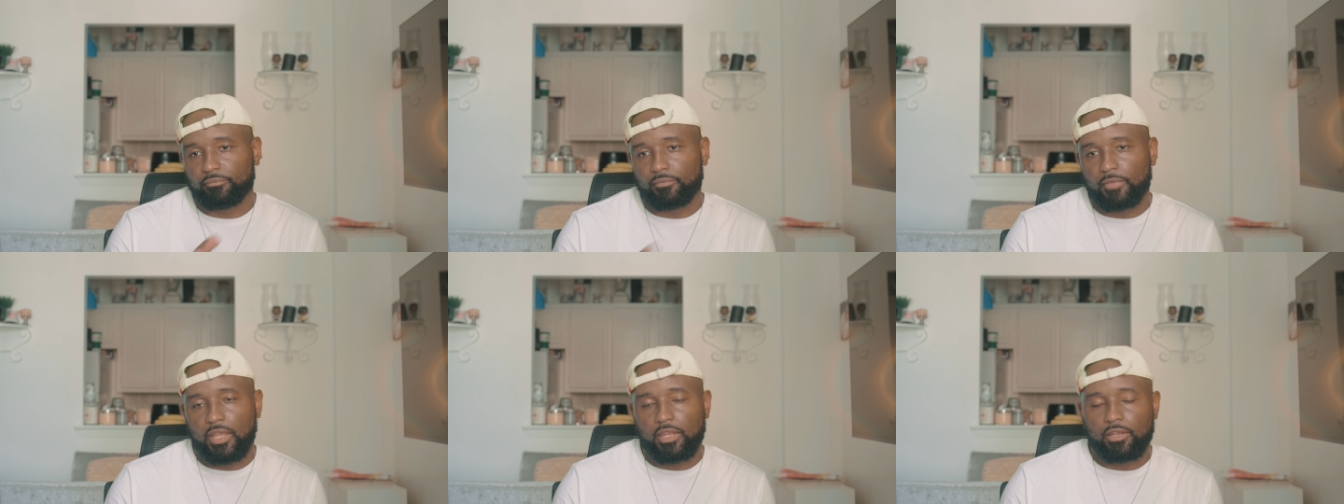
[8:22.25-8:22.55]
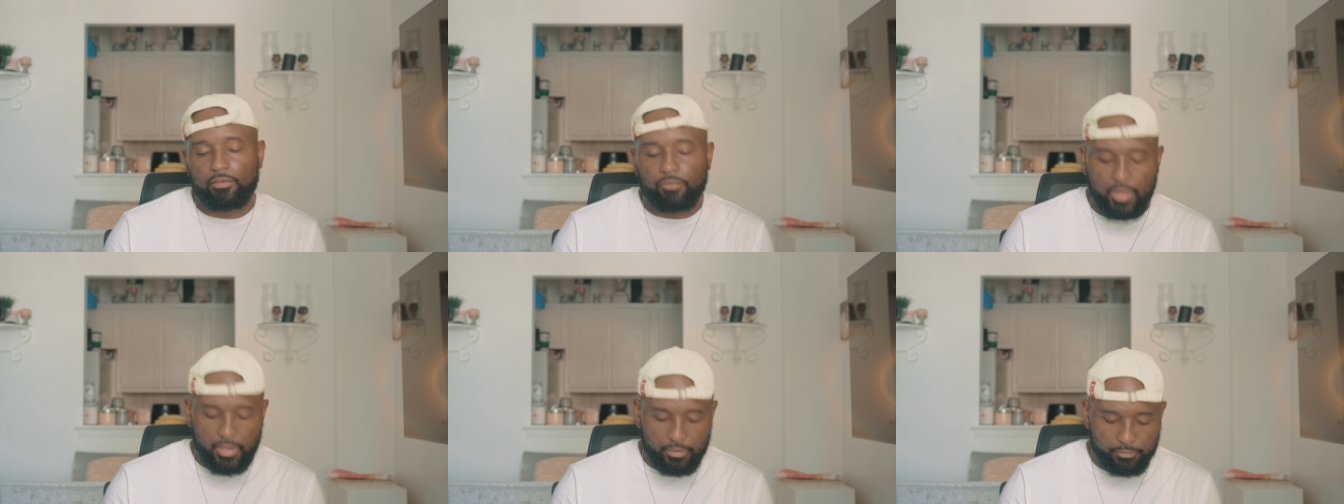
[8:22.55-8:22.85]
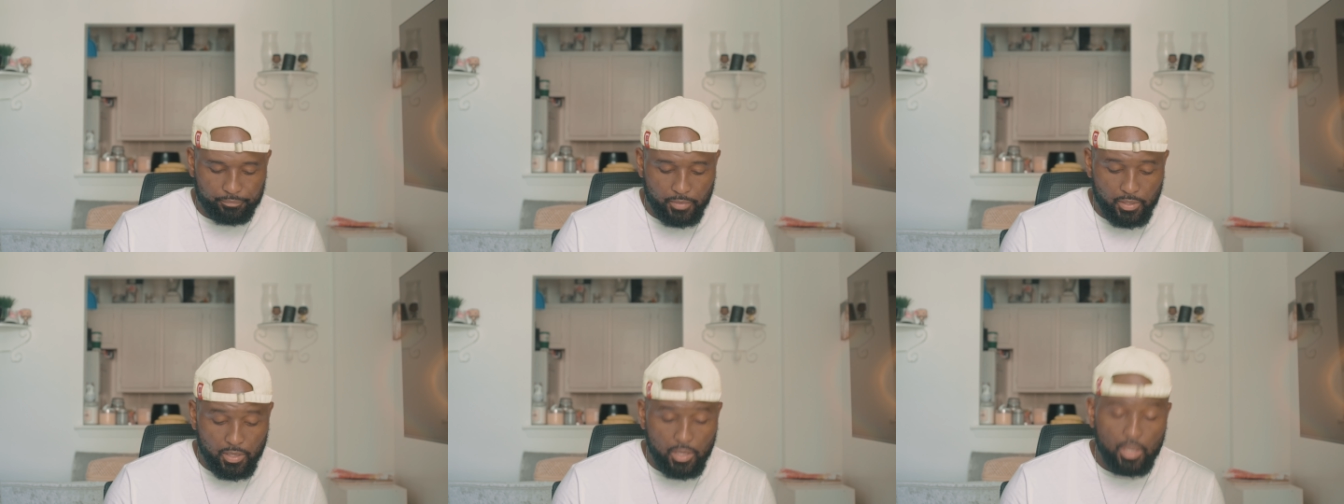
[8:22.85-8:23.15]
Anyway,
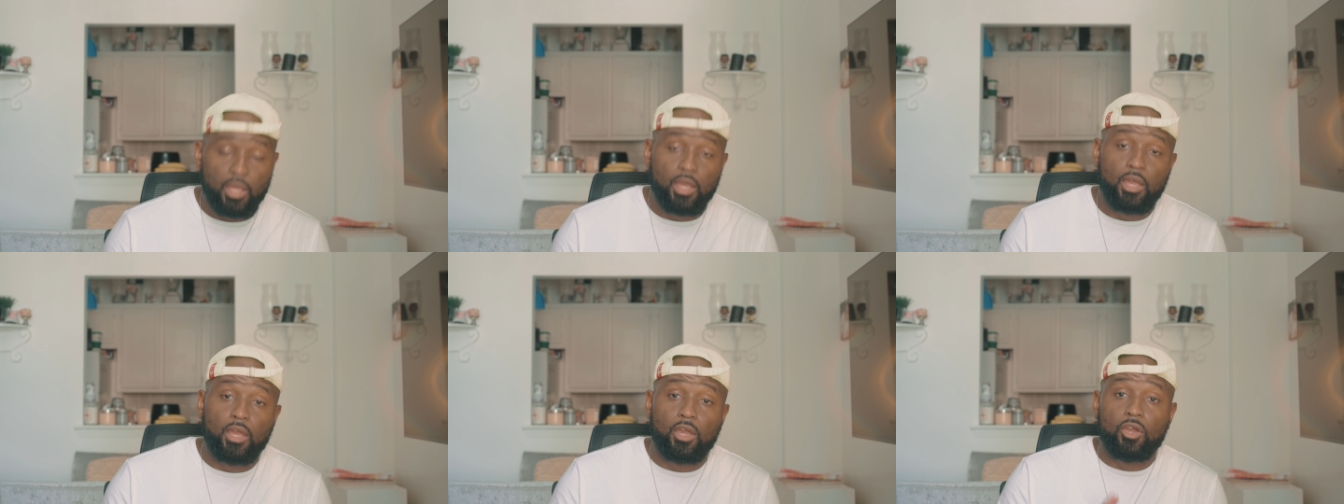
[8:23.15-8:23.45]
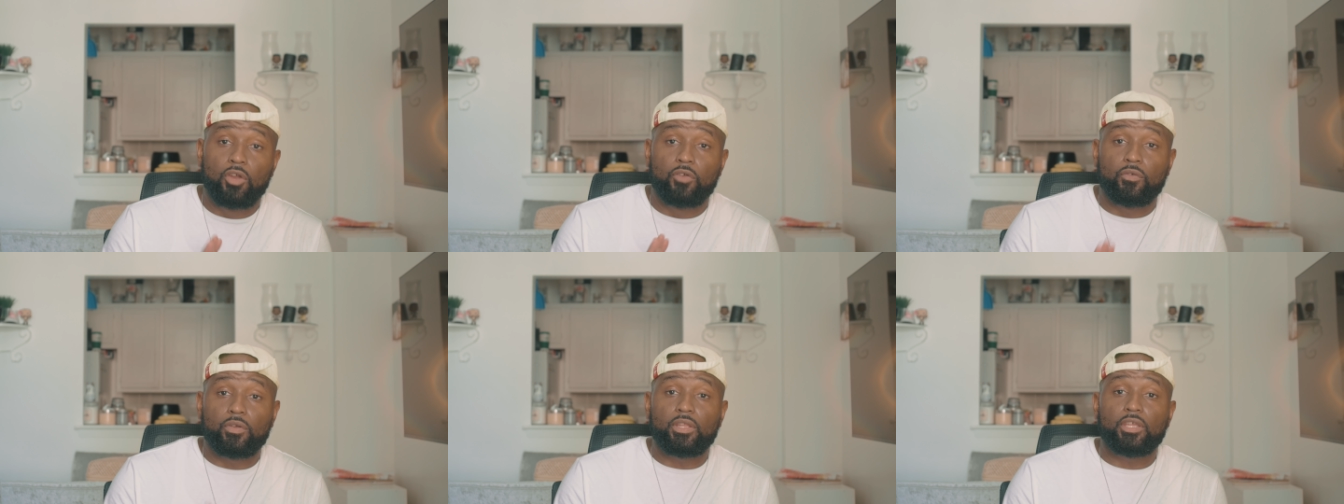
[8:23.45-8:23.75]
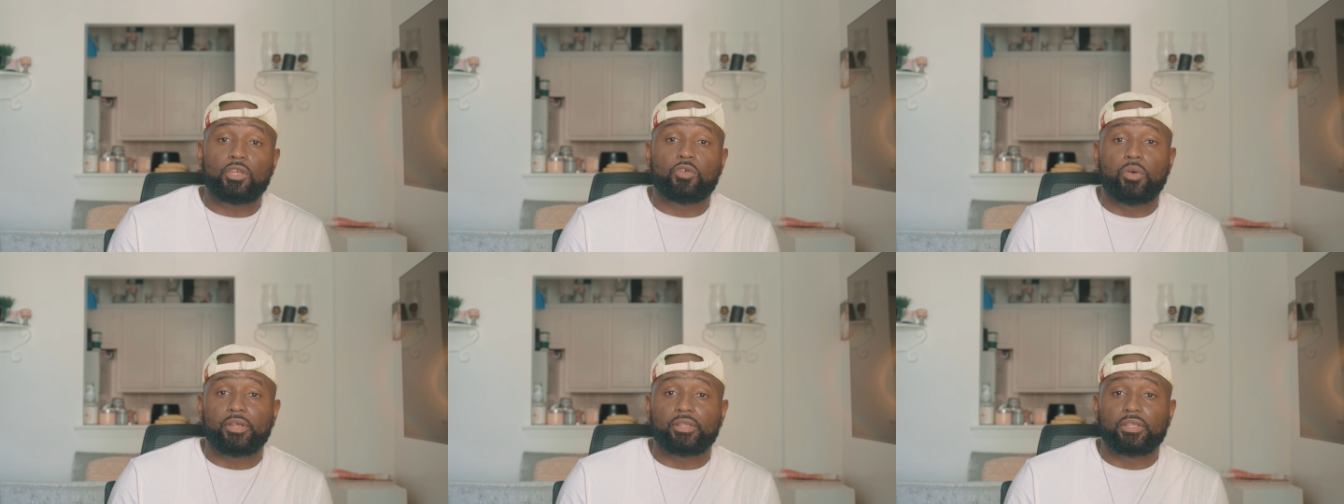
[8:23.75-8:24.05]

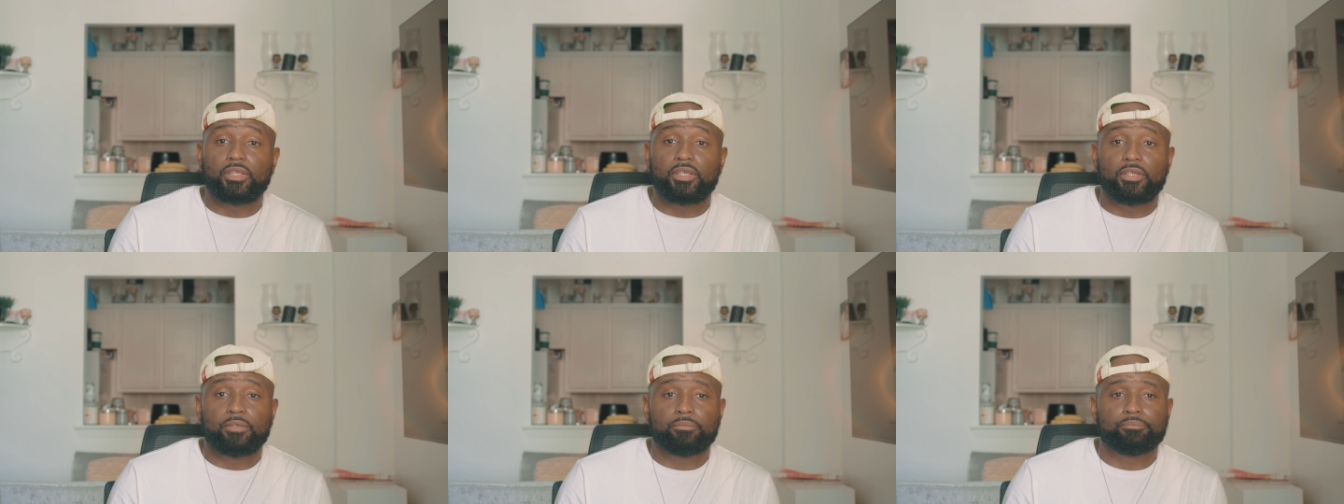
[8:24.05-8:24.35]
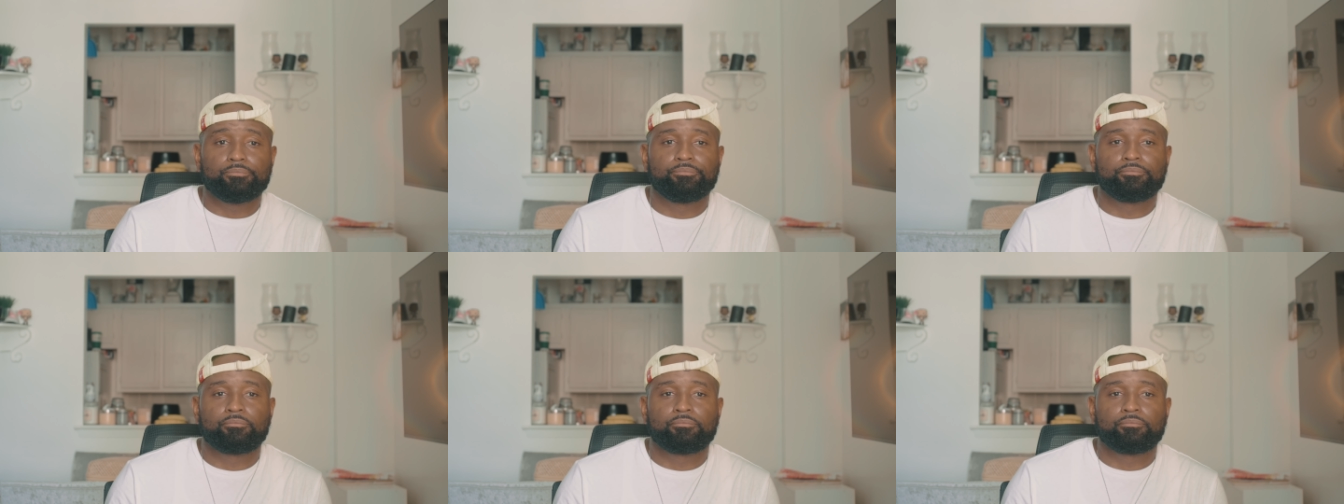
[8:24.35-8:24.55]
really quickly,